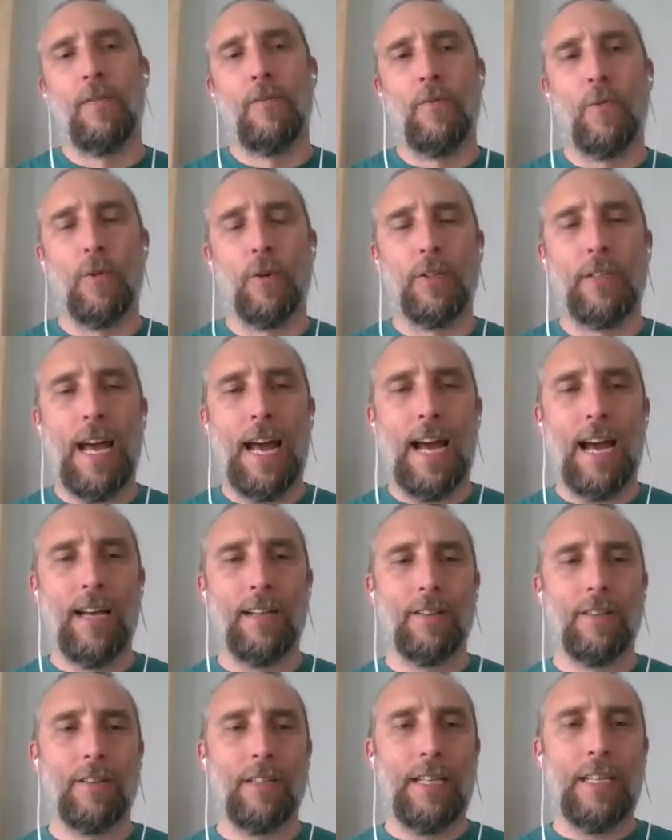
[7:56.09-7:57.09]
for
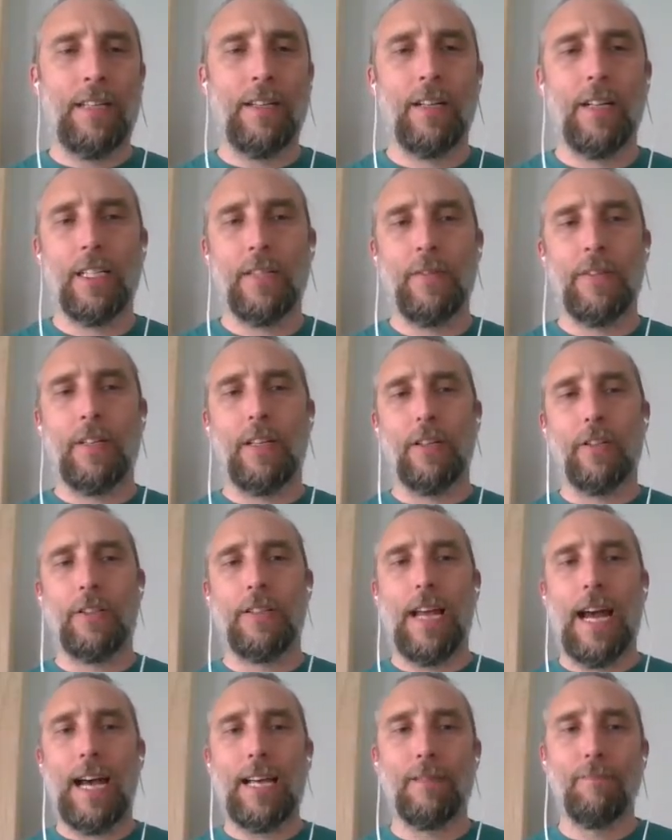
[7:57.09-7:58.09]
tasks in the collective
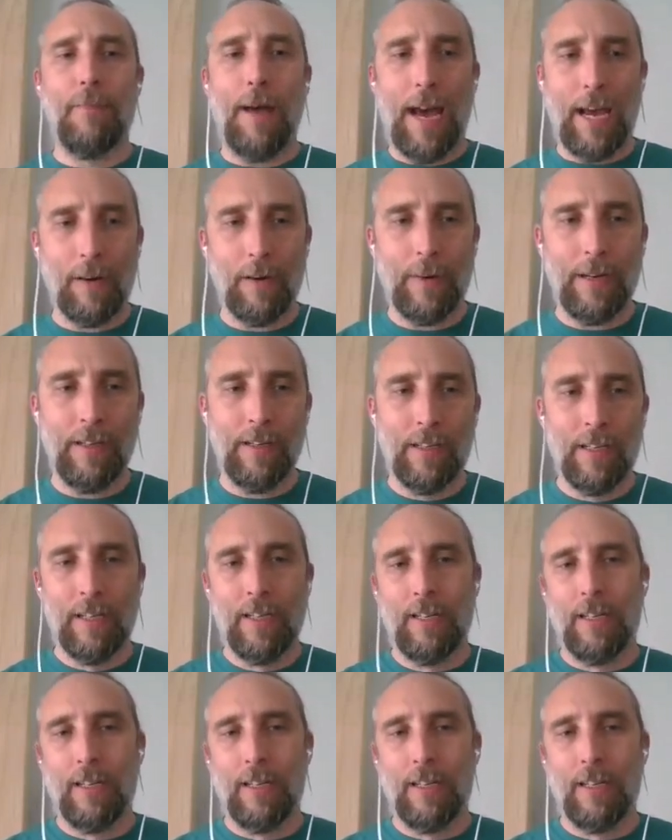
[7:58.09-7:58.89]
intelligence task battery.